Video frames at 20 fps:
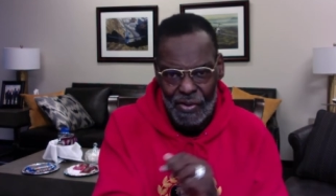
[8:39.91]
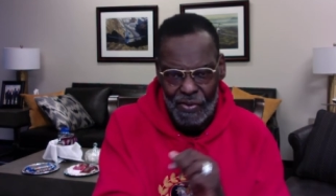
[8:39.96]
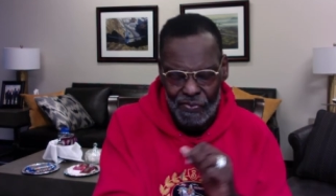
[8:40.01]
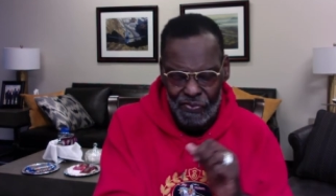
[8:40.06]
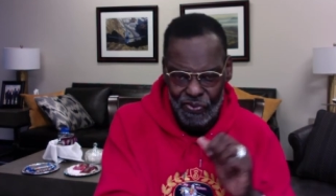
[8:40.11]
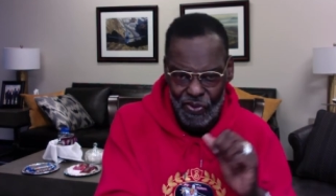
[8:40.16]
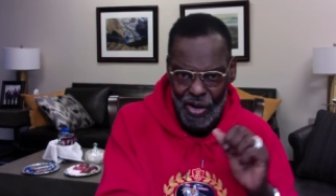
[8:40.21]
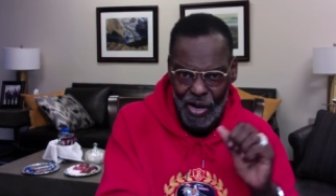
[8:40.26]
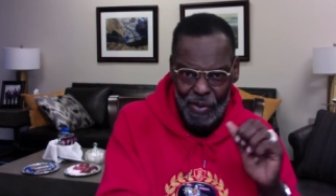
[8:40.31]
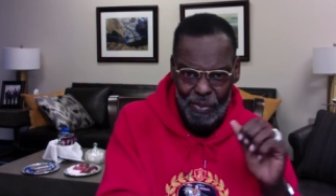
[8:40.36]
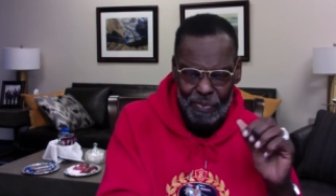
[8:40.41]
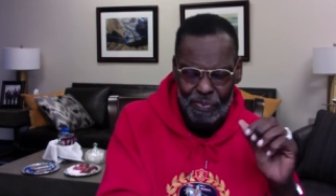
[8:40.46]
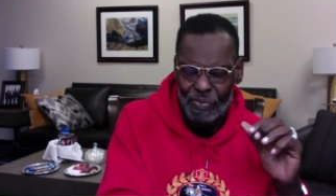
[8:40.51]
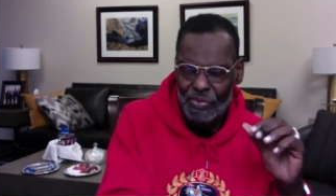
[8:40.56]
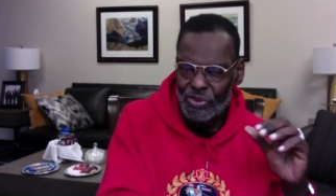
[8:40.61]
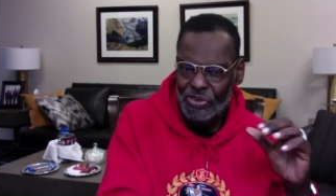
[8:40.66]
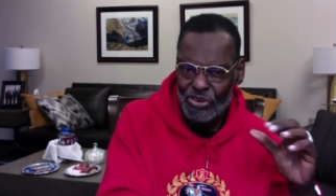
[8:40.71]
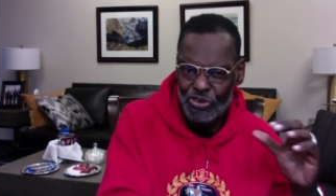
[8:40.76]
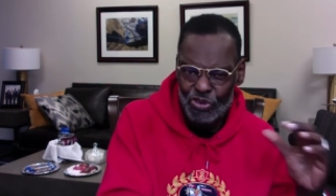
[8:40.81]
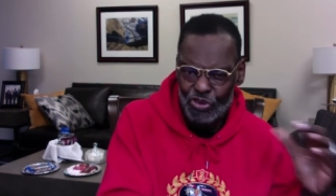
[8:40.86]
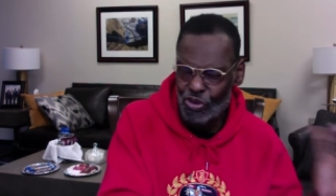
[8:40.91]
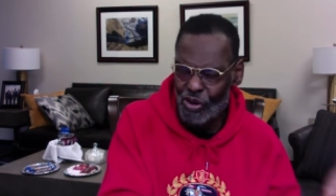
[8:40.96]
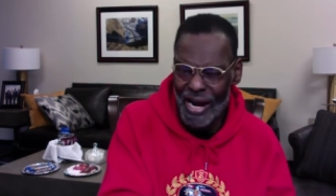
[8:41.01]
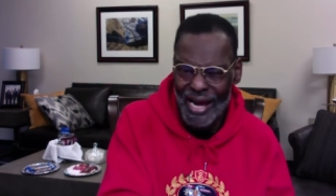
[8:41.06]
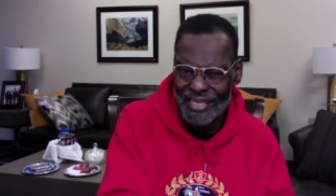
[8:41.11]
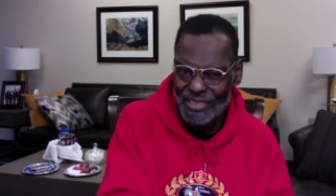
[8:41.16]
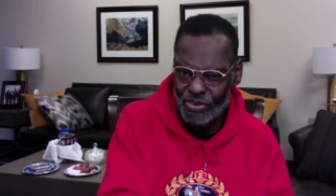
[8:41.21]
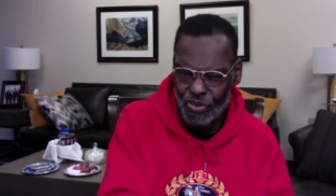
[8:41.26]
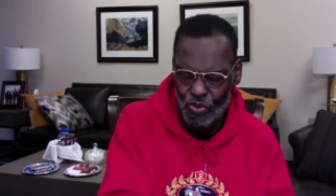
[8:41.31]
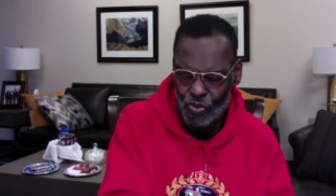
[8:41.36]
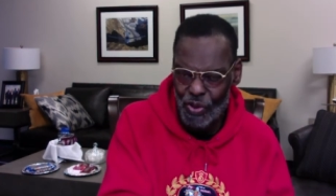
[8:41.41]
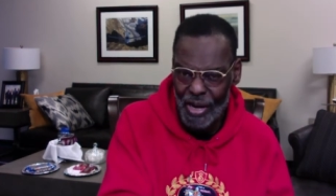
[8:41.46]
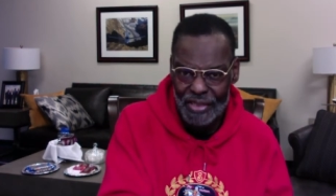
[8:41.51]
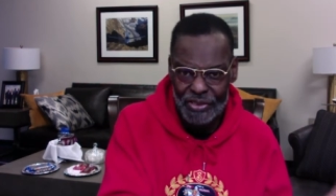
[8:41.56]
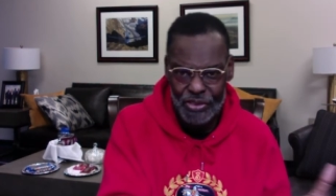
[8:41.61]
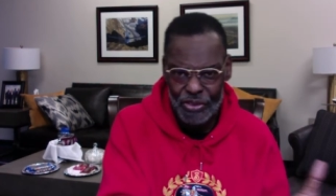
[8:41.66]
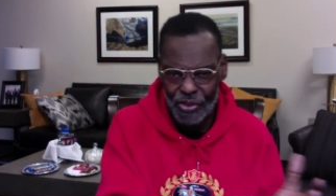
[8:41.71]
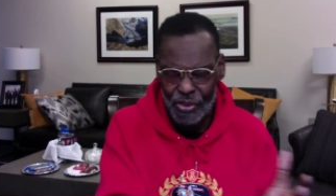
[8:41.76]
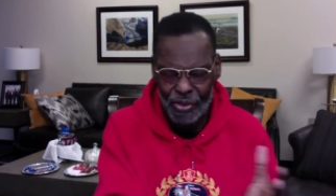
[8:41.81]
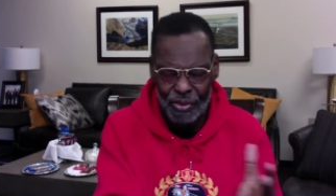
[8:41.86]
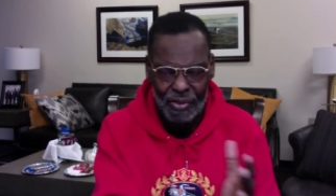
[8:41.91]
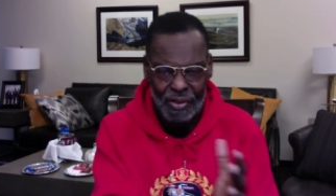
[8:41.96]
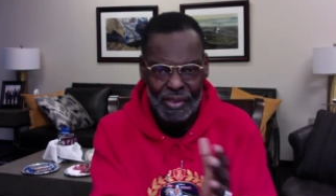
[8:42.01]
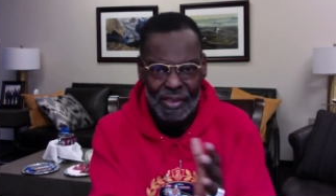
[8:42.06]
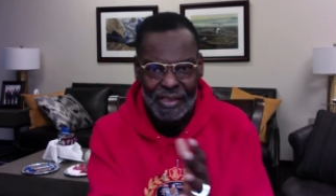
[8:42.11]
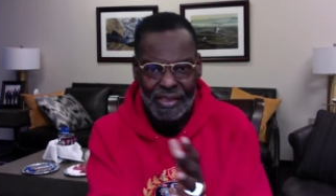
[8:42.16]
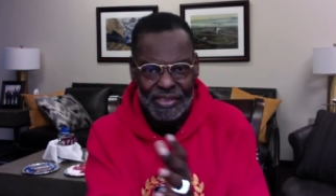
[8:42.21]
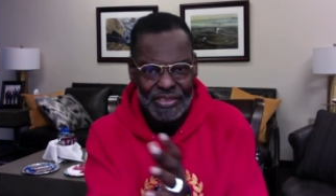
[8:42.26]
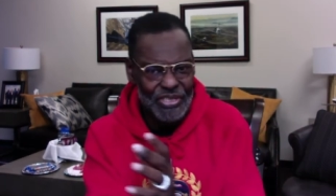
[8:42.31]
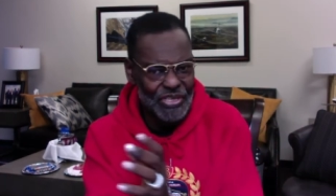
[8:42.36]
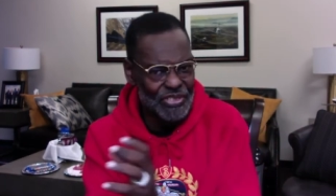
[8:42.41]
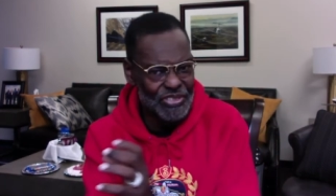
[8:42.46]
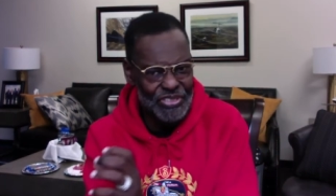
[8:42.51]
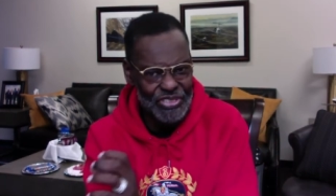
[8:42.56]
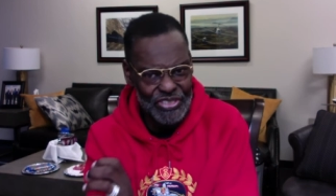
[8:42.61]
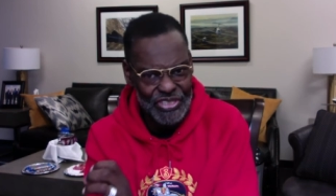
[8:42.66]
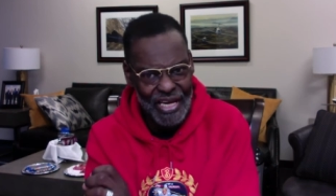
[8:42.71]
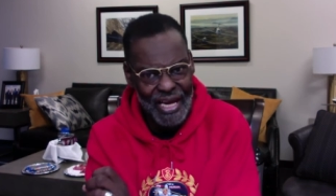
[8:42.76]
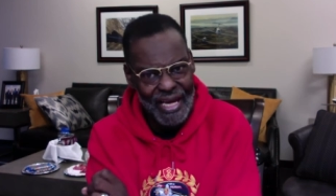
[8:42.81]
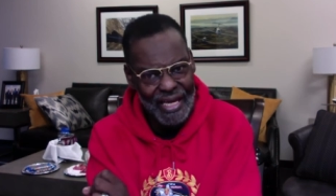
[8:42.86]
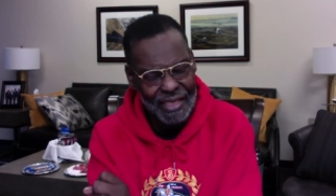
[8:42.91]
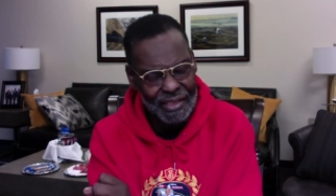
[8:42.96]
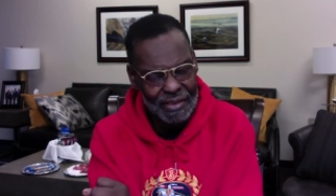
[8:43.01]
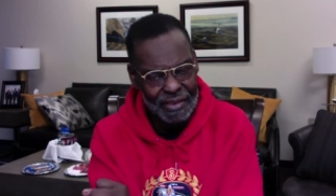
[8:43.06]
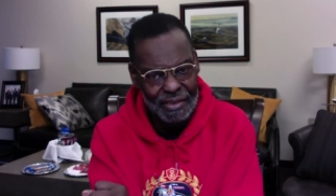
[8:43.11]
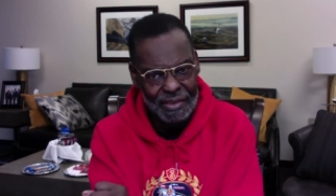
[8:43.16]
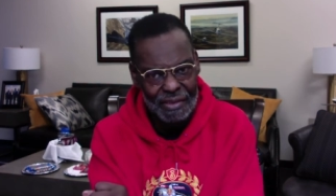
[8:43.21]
from transgressor to saint,